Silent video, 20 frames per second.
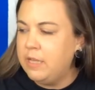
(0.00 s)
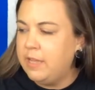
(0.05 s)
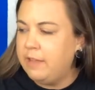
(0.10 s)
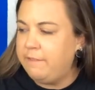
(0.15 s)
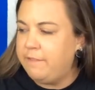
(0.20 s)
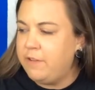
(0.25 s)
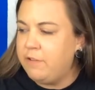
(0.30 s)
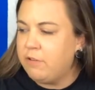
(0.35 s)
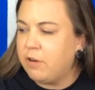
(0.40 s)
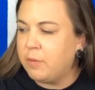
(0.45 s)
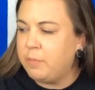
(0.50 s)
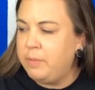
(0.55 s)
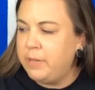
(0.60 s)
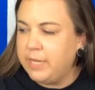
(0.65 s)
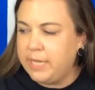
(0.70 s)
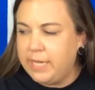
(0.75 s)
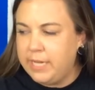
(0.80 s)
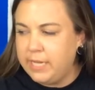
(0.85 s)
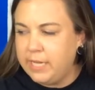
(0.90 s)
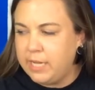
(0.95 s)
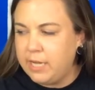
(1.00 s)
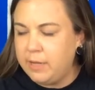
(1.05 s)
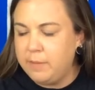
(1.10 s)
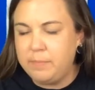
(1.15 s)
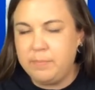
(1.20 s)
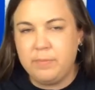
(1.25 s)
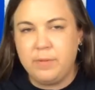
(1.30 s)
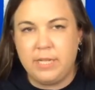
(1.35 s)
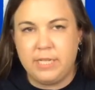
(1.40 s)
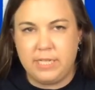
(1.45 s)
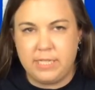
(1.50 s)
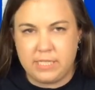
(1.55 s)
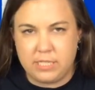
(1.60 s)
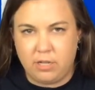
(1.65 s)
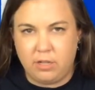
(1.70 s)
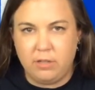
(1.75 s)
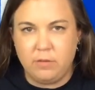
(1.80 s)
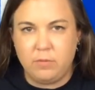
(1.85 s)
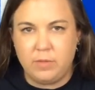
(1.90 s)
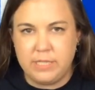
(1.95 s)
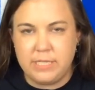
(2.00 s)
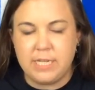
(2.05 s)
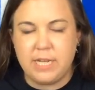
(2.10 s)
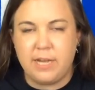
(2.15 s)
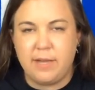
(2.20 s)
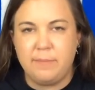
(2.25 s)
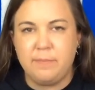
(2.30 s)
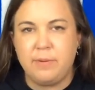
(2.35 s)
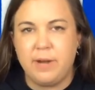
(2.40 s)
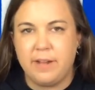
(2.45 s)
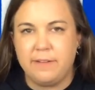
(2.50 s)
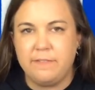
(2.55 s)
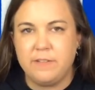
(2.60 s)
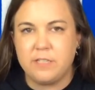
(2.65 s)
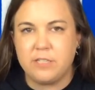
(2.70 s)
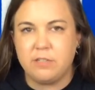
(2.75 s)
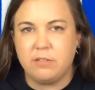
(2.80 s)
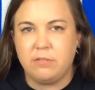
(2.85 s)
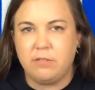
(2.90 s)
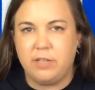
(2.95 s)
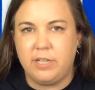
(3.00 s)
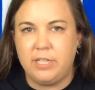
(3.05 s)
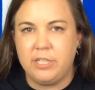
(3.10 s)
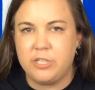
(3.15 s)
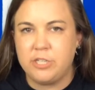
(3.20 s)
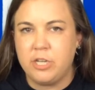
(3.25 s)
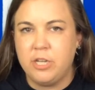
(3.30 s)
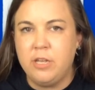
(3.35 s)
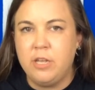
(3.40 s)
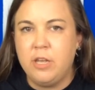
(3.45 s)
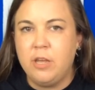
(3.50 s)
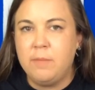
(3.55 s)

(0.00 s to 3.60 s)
If you are picking up, and it's all at one time, breakfast or lunch,